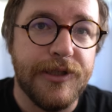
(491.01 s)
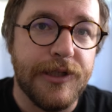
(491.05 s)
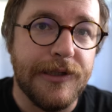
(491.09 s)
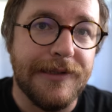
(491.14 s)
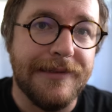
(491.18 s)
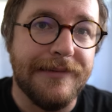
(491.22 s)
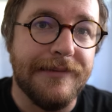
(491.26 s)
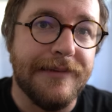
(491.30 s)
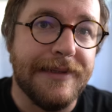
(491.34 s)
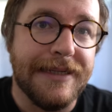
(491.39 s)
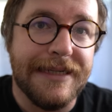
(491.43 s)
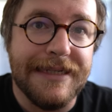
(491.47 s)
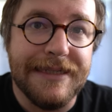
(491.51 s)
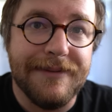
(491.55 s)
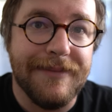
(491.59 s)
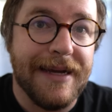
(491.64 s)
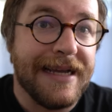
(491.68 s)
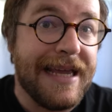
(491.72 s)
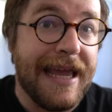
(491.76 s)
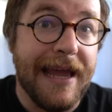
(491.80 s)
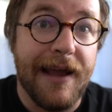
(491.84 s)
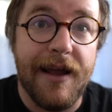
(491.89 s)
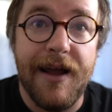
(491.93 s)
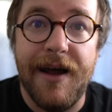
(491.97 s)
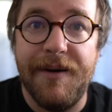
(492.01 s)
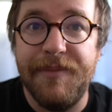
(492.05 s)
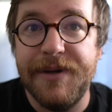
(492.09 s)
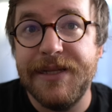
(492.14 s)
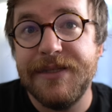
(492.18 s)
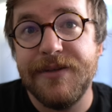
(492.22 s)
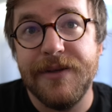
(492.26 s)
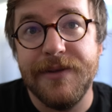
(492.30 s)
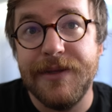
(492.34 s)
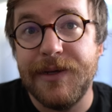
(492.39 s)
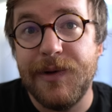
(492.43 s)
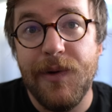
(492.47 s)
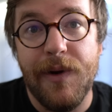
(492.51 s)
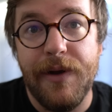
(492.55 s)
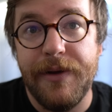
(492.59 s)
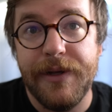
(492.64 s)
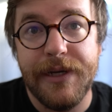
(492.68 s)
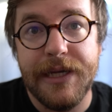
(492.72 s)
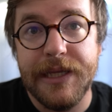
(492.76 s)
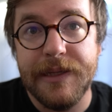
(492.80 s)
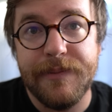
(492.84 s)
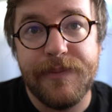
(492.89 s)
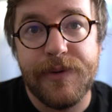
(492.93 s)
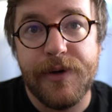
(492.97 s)
so I can't comment on the
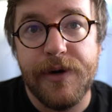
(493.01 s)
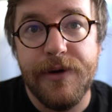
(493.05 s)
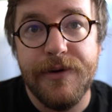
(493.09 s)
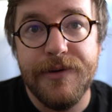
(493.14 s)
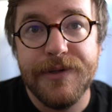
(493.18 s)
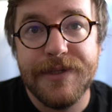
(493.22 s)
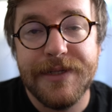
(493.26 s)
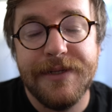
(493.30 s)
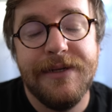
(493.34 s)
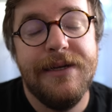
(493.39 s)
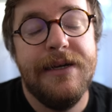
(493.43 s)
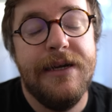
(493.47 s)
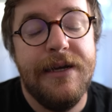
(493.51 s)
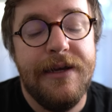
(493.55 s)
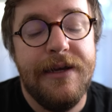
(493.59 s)
quality of the prose.